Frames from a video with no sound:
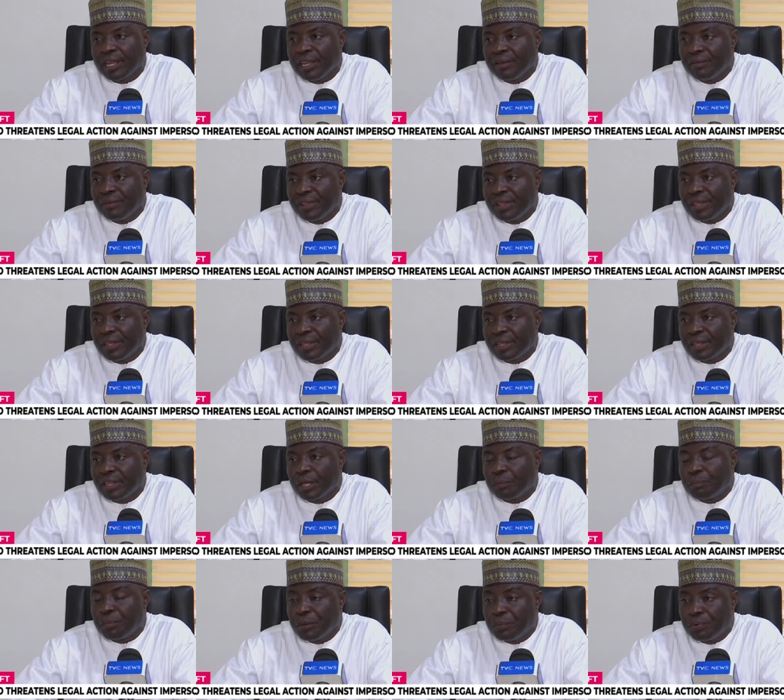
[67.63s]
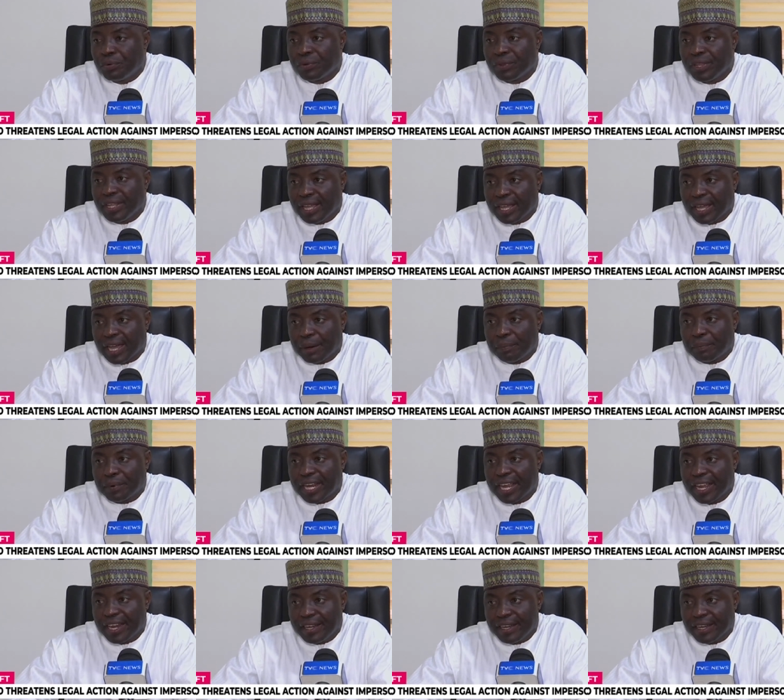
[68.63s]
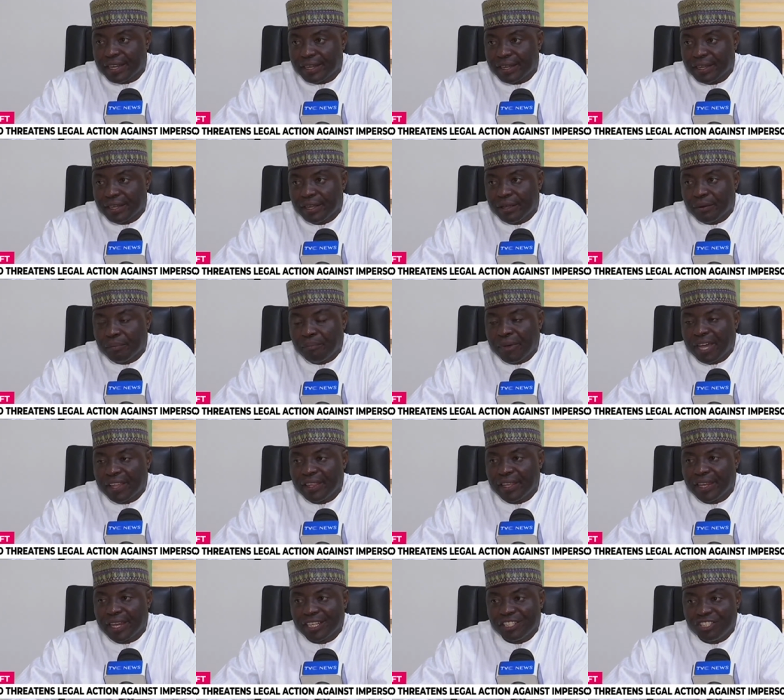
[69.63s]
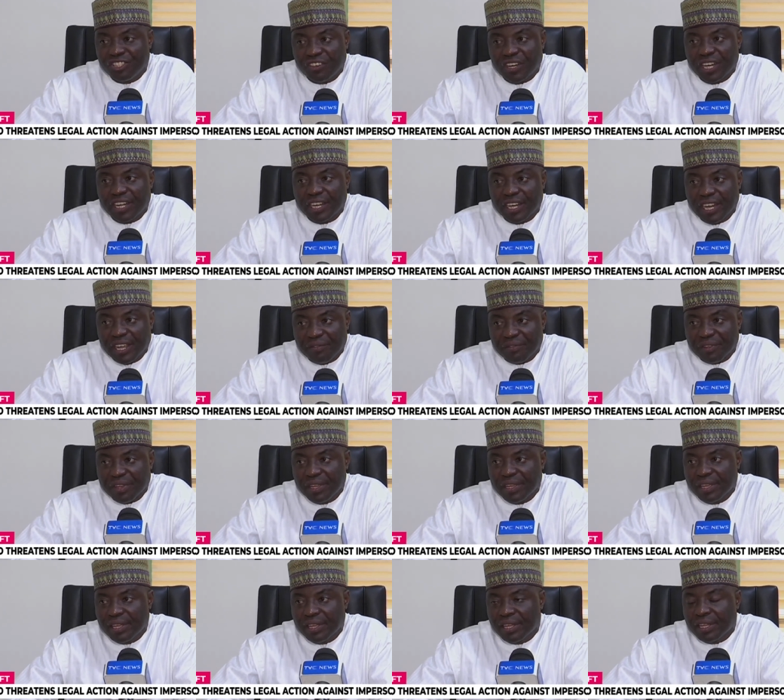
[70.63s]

even the people there apprehended by the Nigerian Navy,